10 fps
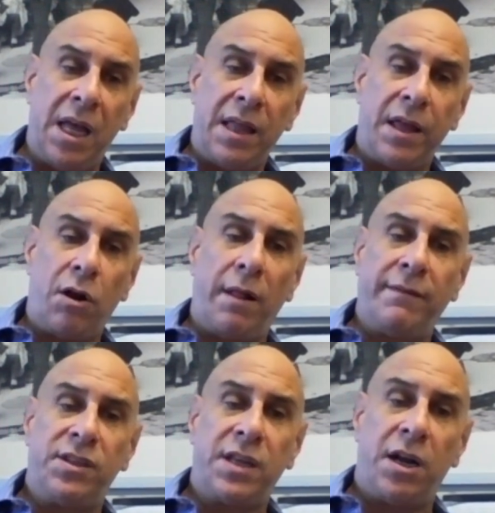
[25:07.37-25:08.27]
that all of
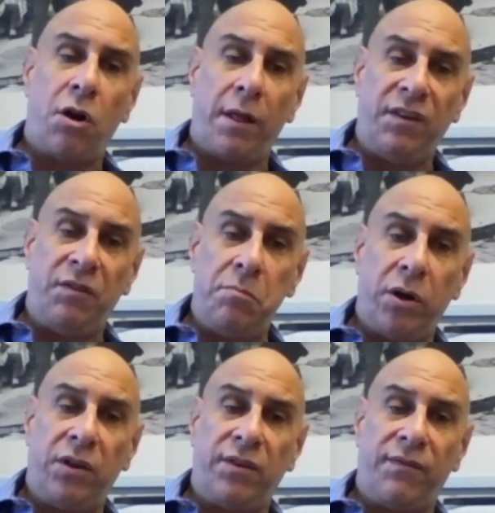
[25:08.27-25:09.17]
a sudden all these
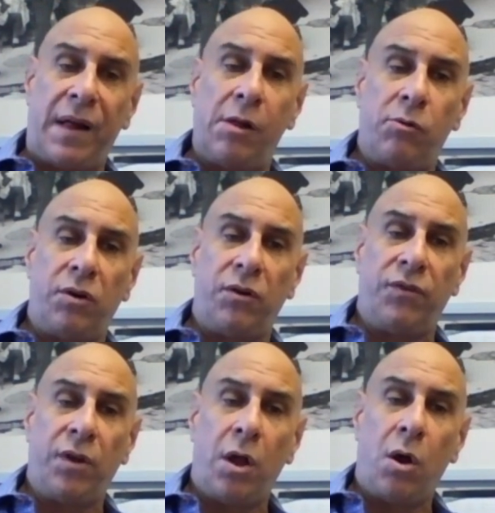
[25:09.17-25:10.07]
millions of
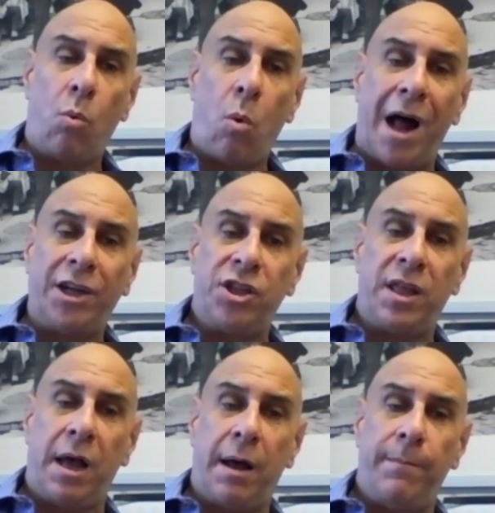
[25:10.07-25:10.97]
followers watch
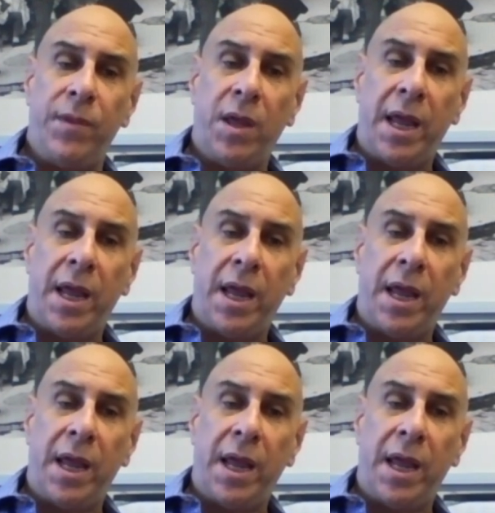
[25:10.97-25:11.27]
them,